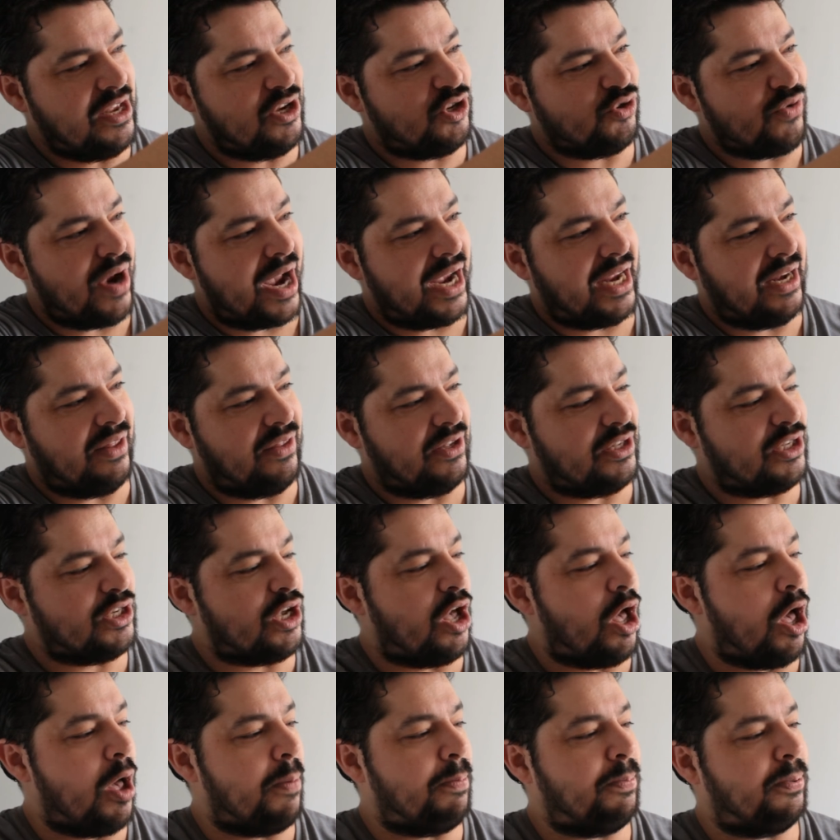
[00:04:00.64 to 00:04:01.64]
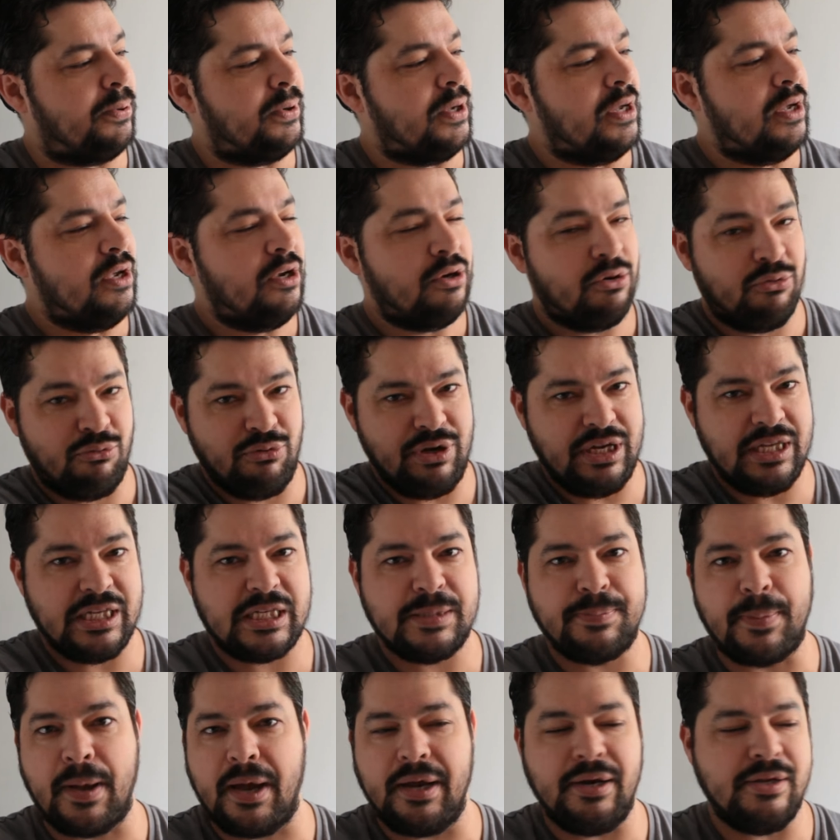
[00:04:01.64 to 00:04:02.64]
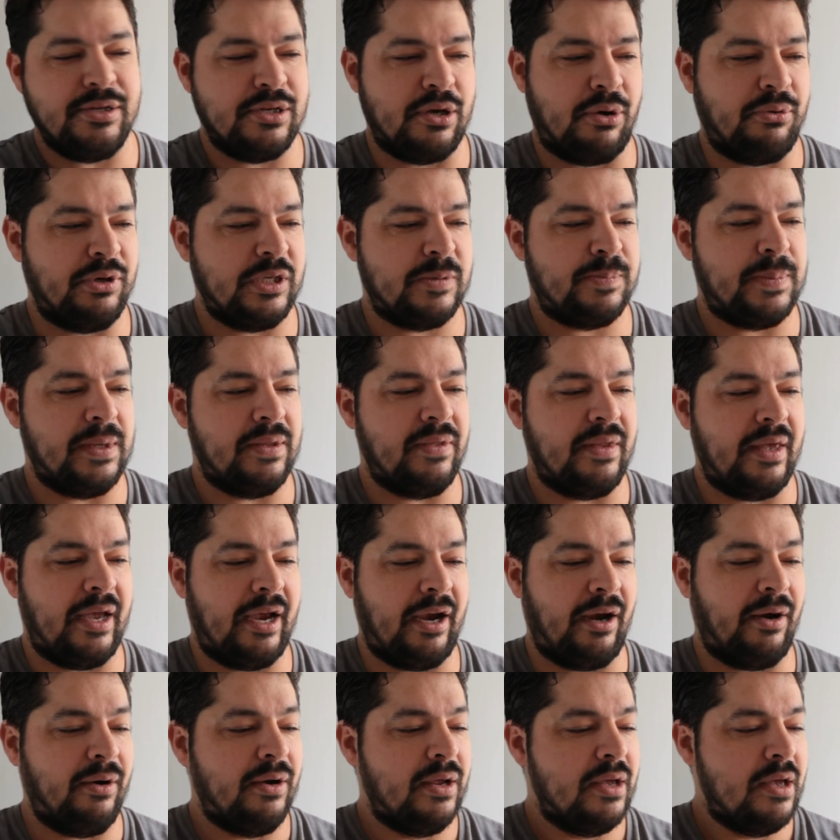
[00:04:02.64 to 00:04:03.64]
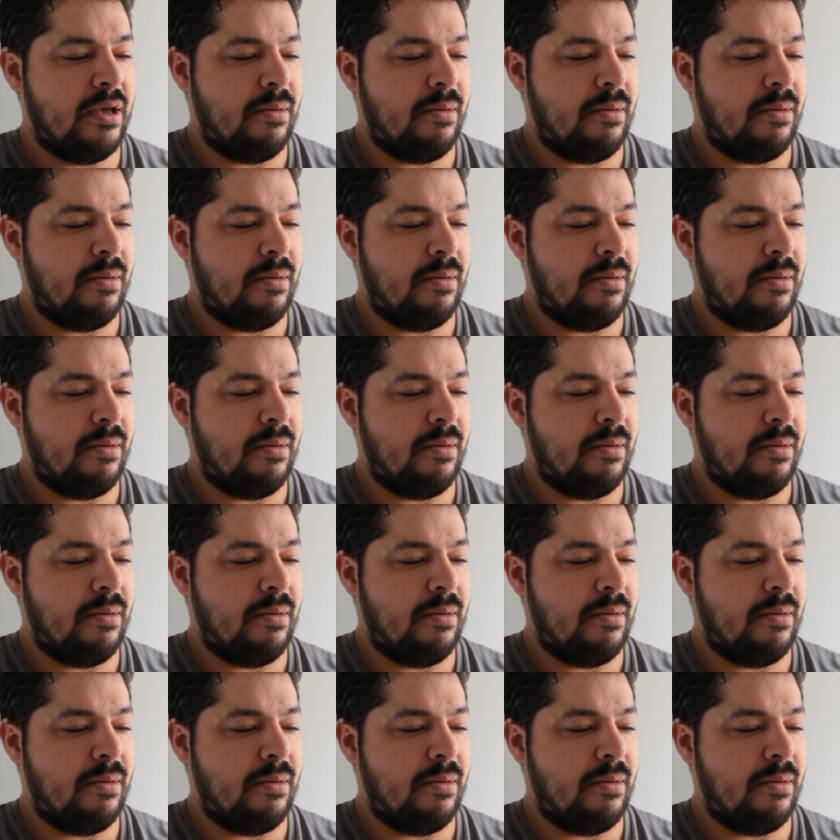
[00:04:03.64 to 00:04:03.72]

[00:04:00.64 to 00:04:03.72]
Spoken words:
dragon at the top, green spine has always been there.